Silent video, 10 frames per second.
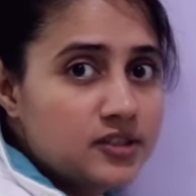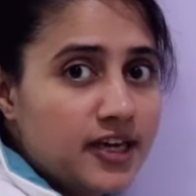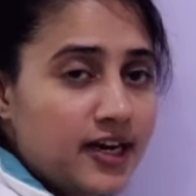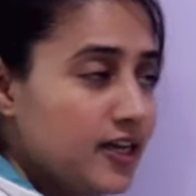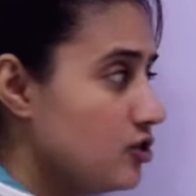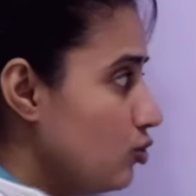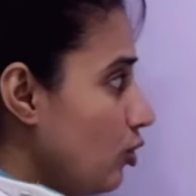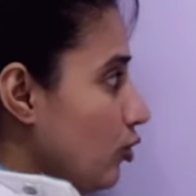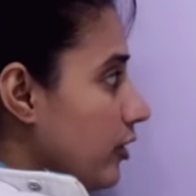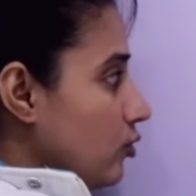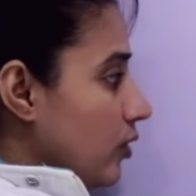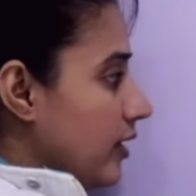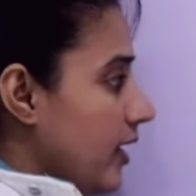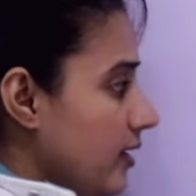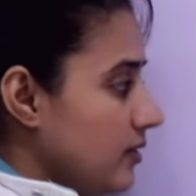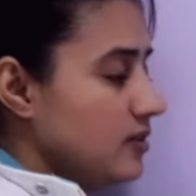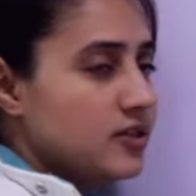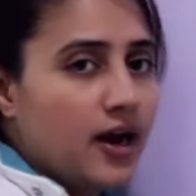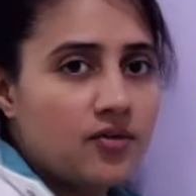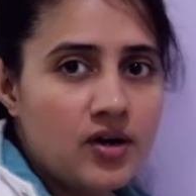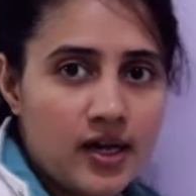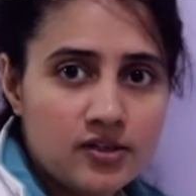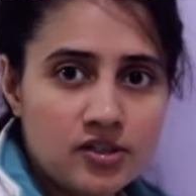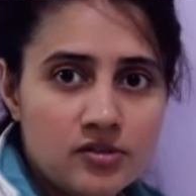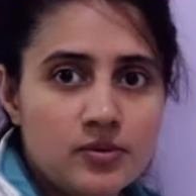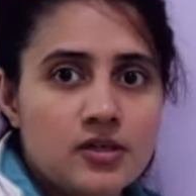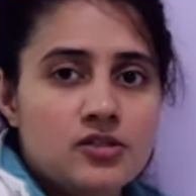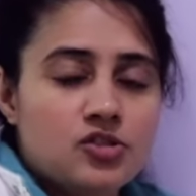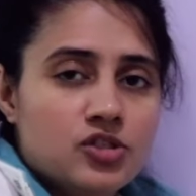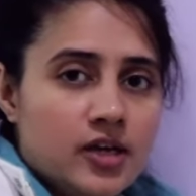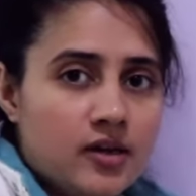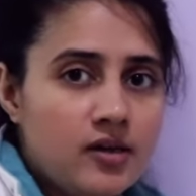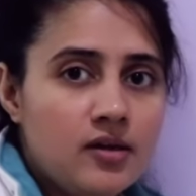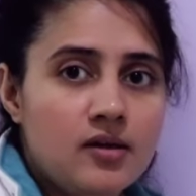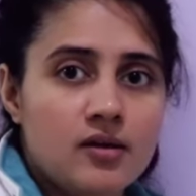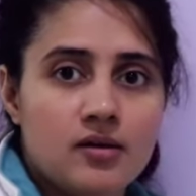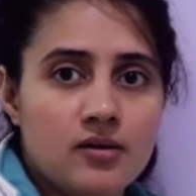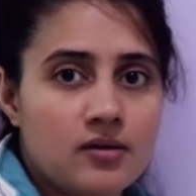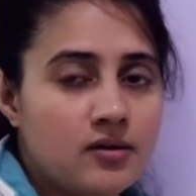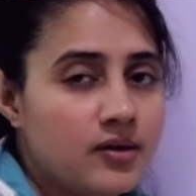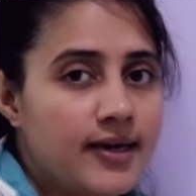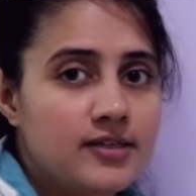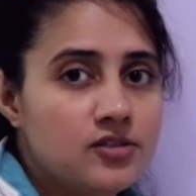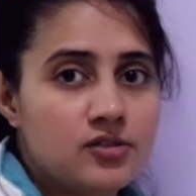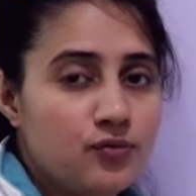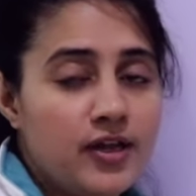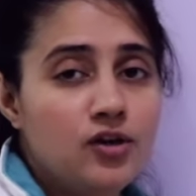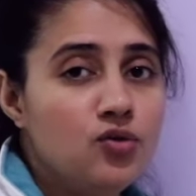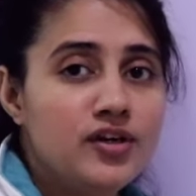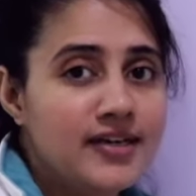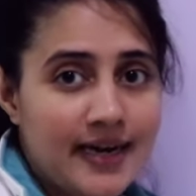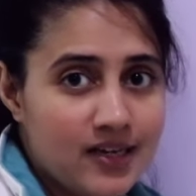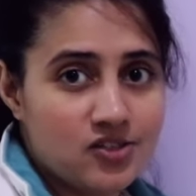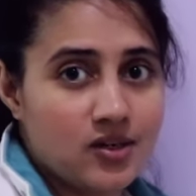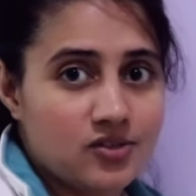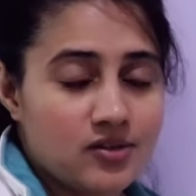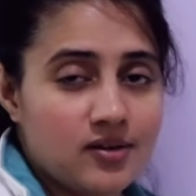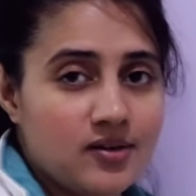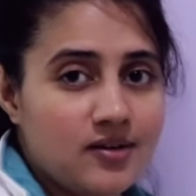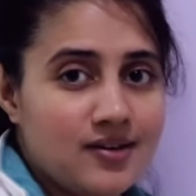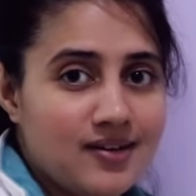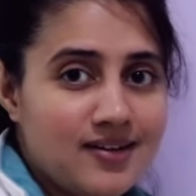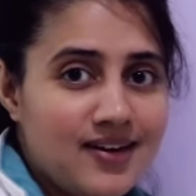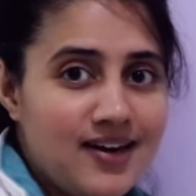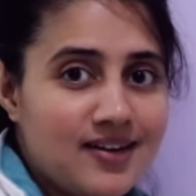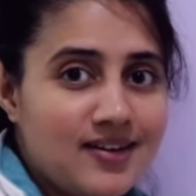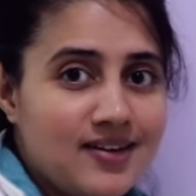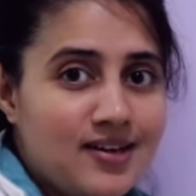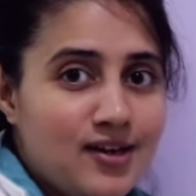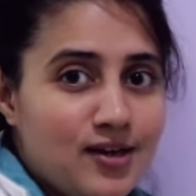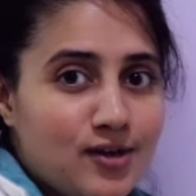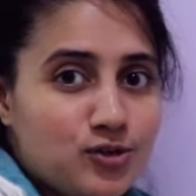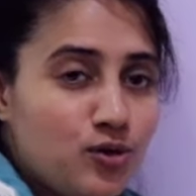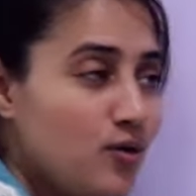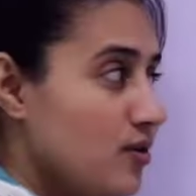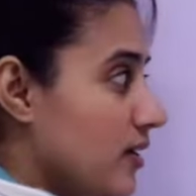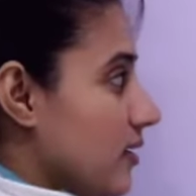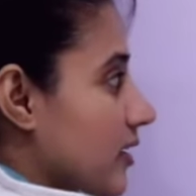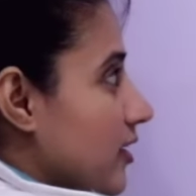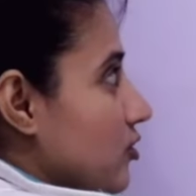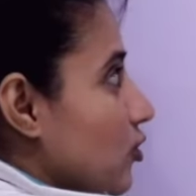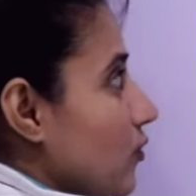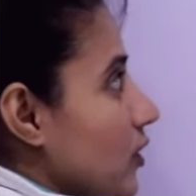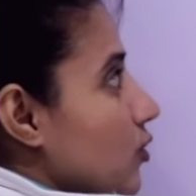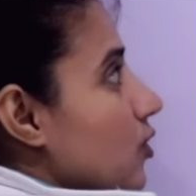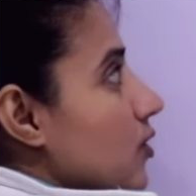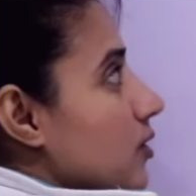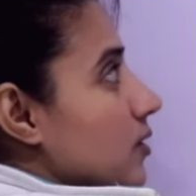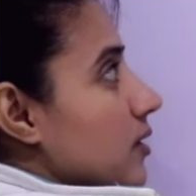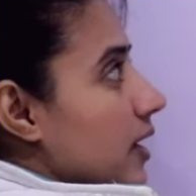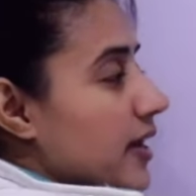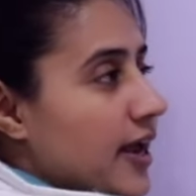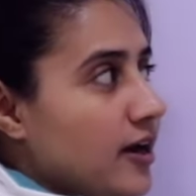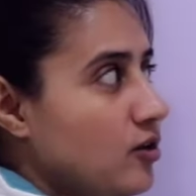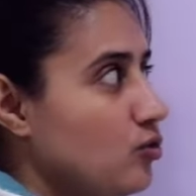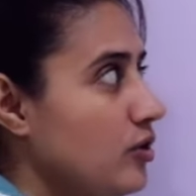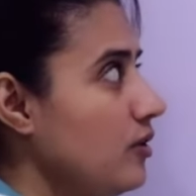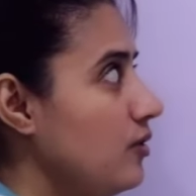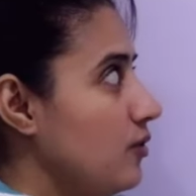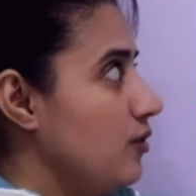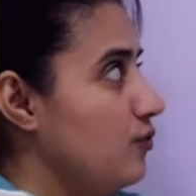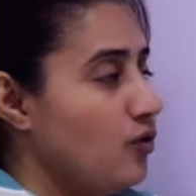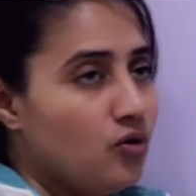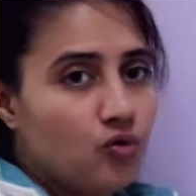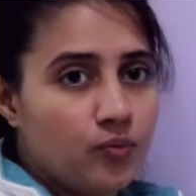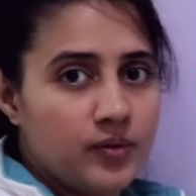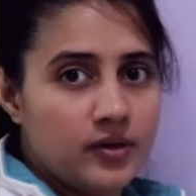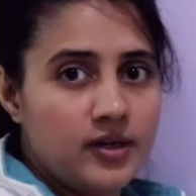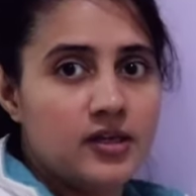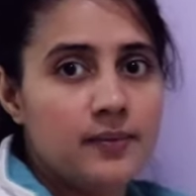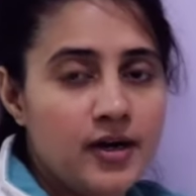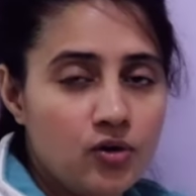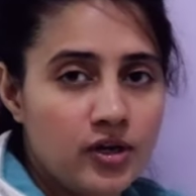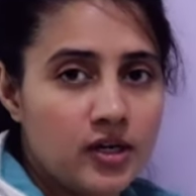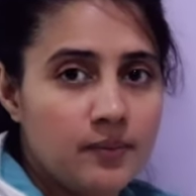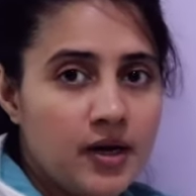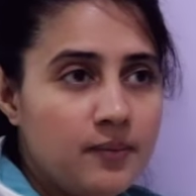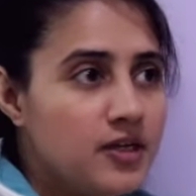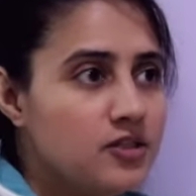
Jenny is not going to attend these 100 lectures because Jenny is very good in data structure, right? So control will go again to the for loop, increment or decrement,